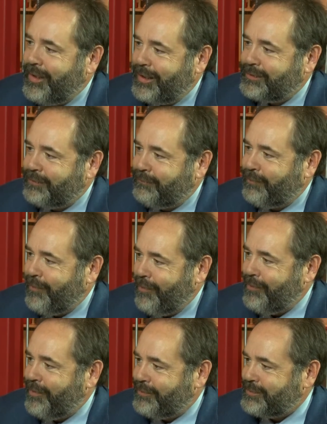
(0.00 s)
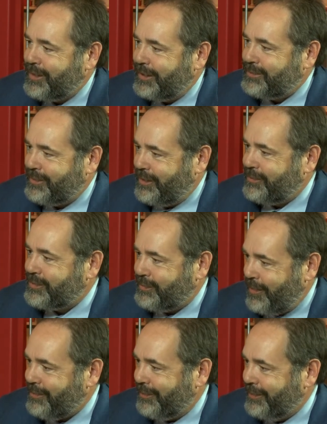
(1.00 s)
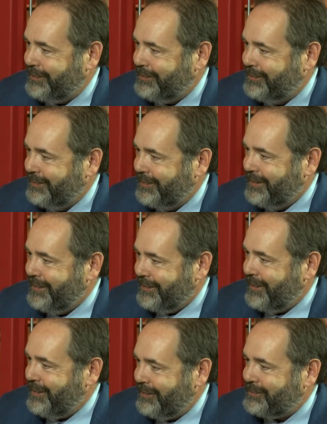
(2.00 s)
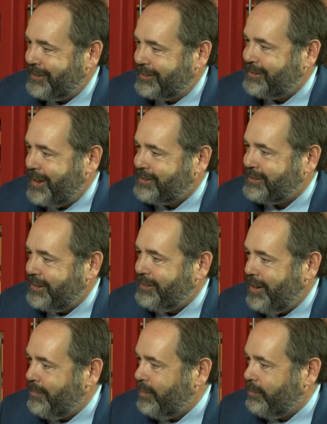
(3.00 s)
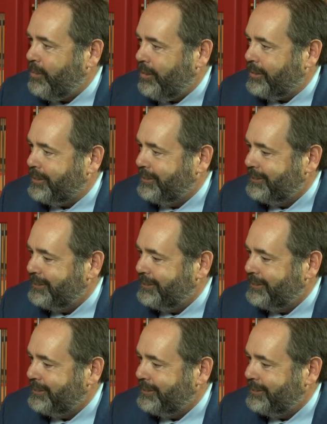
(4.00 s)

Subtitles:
lesson for all those kids that are struggling, that success can come with work.